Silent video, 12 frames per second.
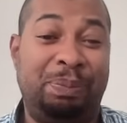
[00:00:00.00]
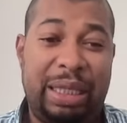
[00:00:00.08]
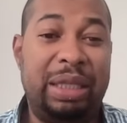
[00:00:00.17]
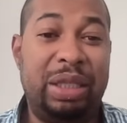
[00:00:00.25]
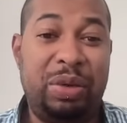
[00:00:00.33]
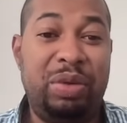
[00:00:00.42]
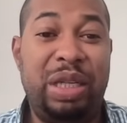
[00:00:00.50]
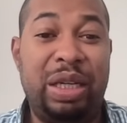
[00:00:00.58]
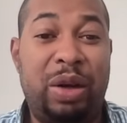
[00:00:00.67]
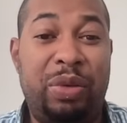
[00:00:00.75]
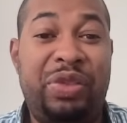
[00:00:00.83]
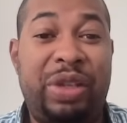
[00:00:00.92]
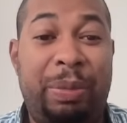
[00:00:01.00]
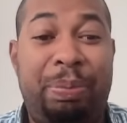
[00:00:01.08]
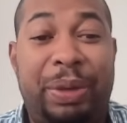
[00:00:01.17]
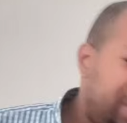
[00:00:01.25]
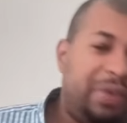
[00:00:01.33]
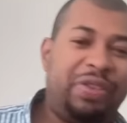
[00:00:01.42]
And you need
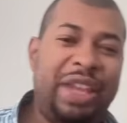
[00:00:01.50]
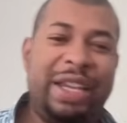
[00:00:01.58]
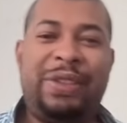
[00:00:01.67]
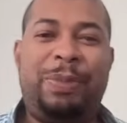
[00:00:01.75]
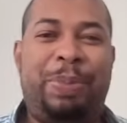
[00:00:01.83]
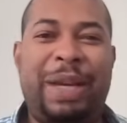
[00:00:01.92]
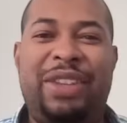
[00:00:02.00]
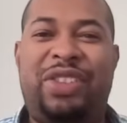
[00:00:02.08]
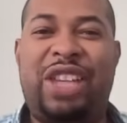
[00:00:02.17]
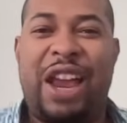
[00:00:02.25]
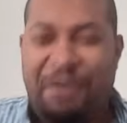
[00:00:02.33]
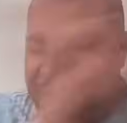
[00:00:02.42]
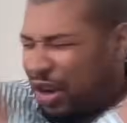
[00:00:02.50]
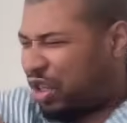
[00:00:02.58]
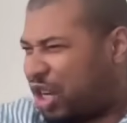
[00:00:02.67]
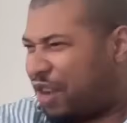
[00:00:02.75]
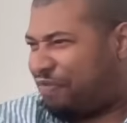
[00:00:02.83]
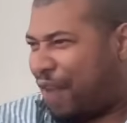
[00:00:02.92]
Ozempic. This bitch said
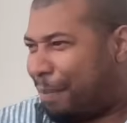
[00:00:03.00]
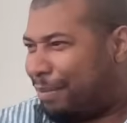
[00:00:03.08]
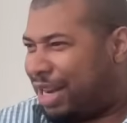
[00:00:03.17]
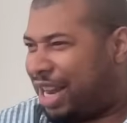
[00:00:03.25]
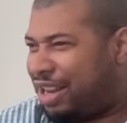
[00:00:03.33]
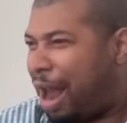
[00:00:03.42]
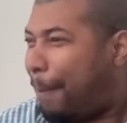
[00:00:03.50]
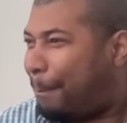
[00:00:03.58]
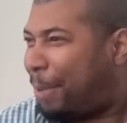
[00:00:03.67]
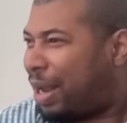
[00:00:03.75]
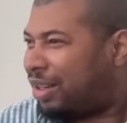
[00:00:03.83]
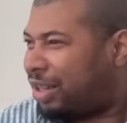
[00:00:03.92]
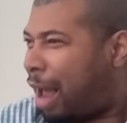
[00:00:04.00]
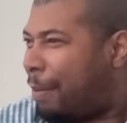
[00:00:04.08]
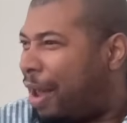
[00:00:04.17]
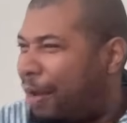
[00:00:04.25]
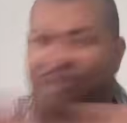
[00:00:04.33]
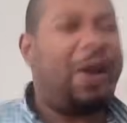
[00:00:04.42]
fishy feminine up and
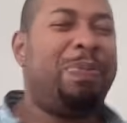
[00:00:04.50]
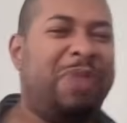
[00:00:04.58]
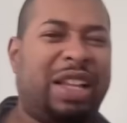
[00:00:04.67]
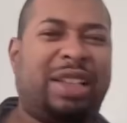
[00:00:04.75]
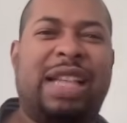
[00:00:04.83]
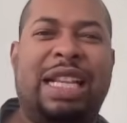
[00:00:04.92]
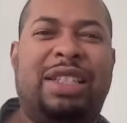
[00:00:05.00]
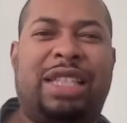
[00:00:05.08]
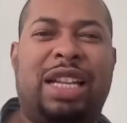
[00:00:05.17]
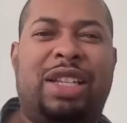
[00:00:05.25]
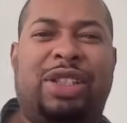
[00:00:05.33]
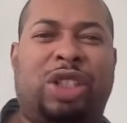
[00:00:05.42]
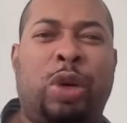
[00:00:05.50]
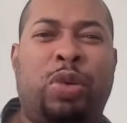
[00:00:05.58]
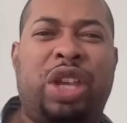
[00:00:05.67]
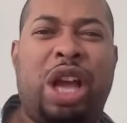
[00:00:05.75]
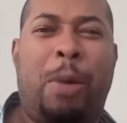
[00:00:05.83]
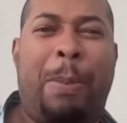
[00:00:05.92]
comer. From the Clintons to
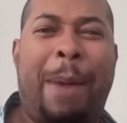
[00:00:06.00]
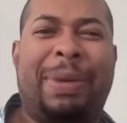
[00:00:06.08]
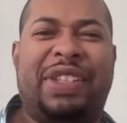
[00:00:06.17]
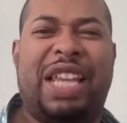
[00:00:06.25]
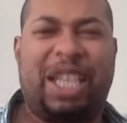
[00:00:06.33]
the Obamas, they